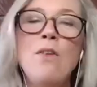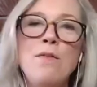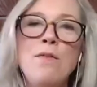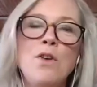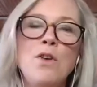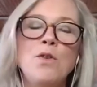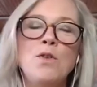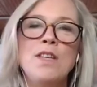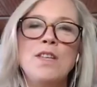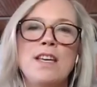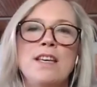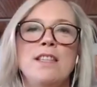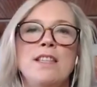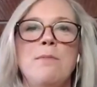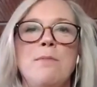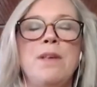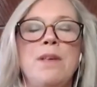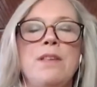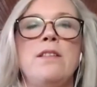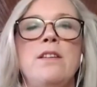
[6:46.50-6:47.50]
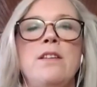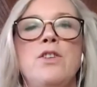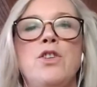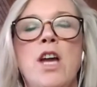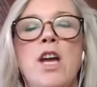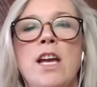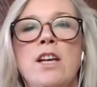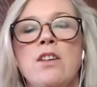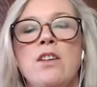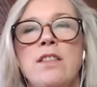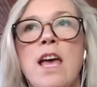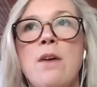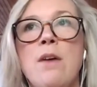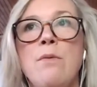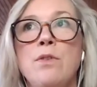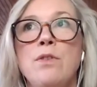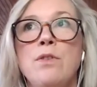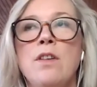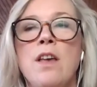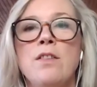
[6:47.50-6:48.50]
you seen the business change? So
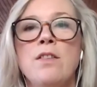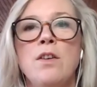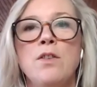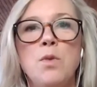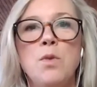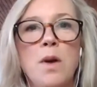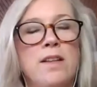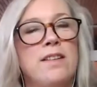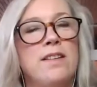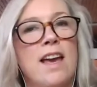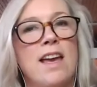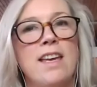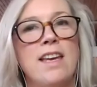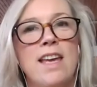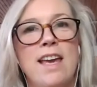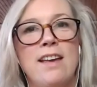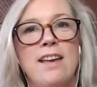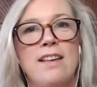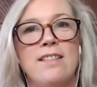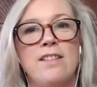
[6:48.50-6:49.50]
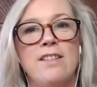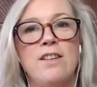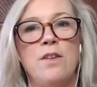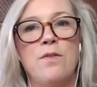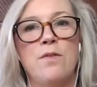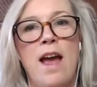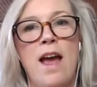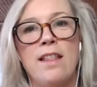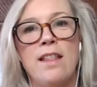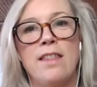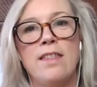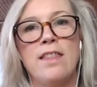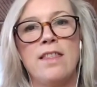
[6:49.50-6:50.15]
28 years you've had the